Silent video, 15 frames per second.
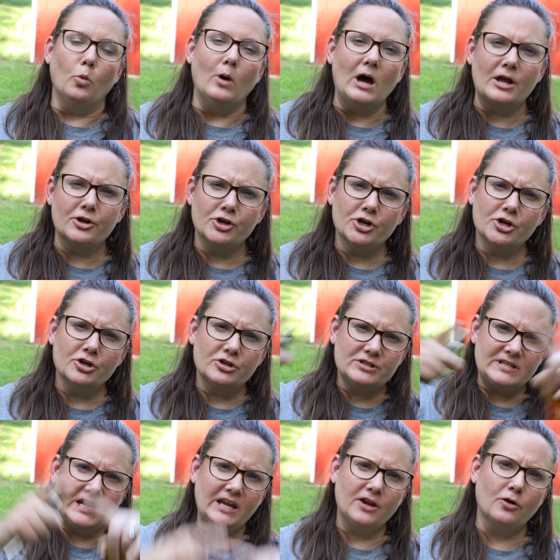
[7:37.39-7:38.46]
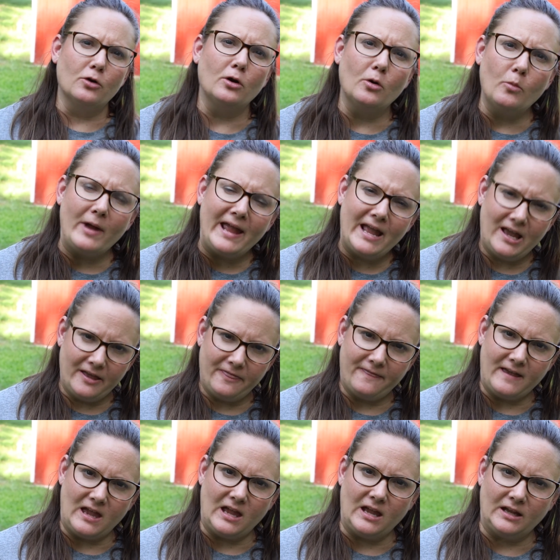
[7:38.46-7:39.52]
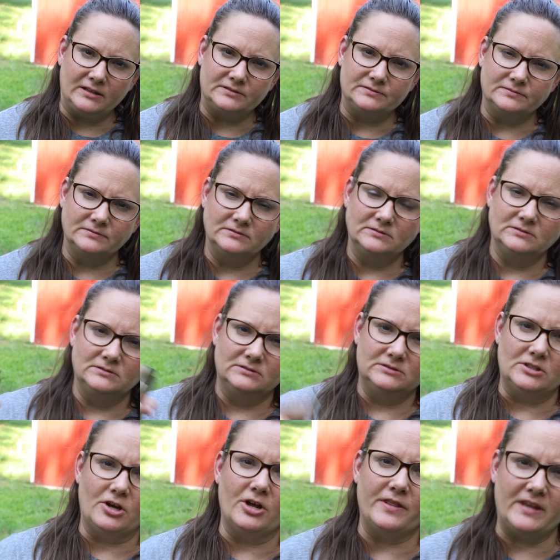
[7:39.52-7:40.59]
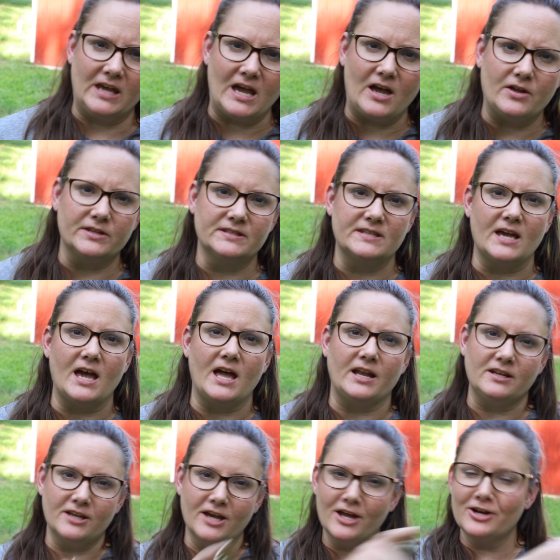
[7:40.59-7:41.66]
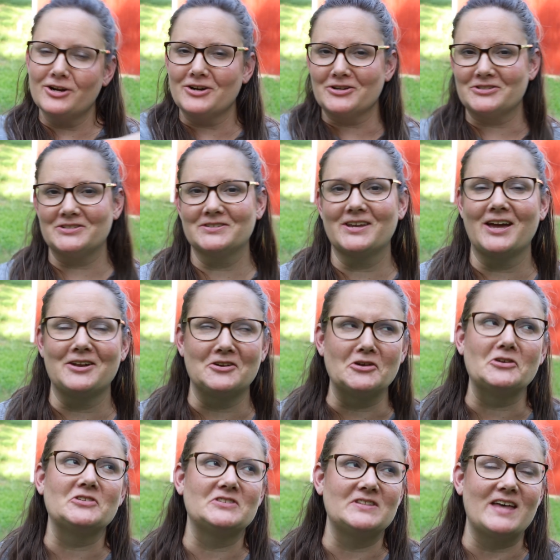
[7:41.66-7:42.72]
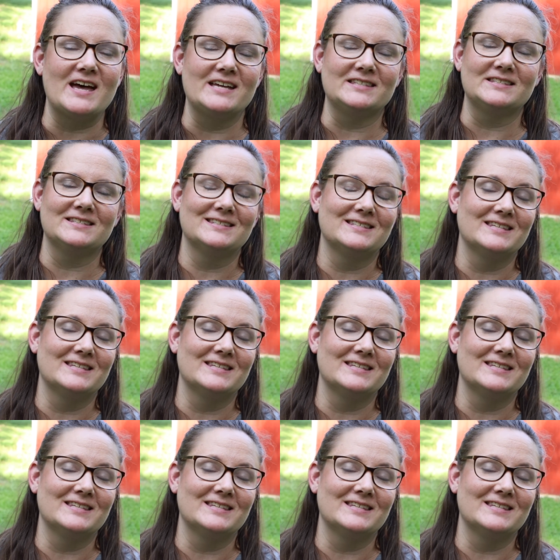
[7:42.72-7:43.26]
water taker away thing on the outside. Gutters, gutters, that's